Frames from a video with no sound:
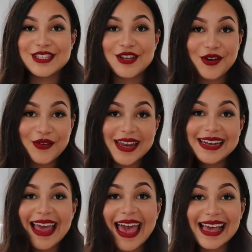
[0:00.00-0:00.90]
So
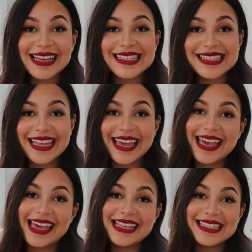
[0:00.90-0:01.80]
next
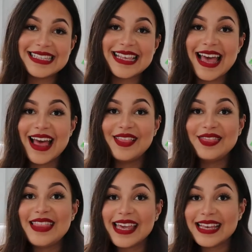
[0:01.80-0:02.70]
is
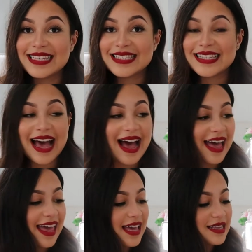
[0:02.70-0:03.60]
this
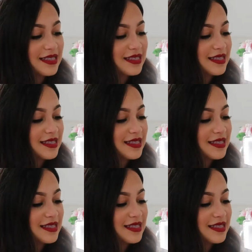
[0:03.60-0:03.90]
ice